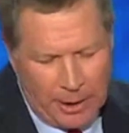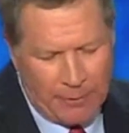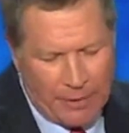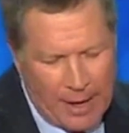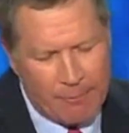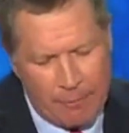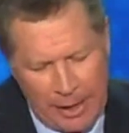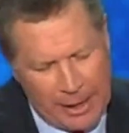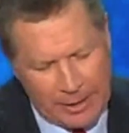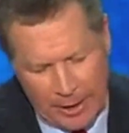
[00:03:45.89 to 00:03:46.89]
And that
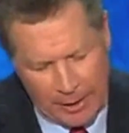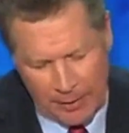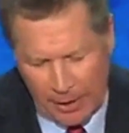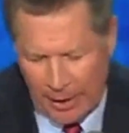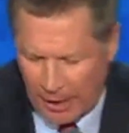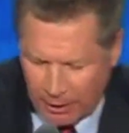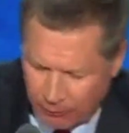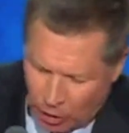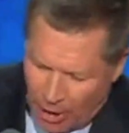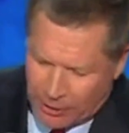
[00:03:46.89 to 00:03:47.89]
made a heck
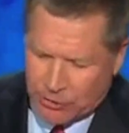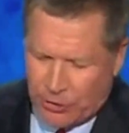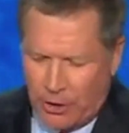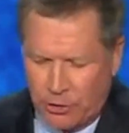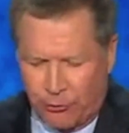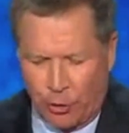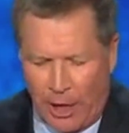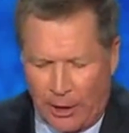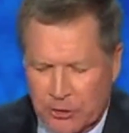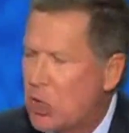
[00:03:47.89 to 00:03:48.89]
of a lot of sense for
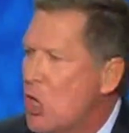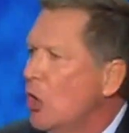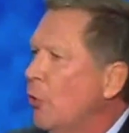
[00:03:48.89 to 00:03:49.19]
us.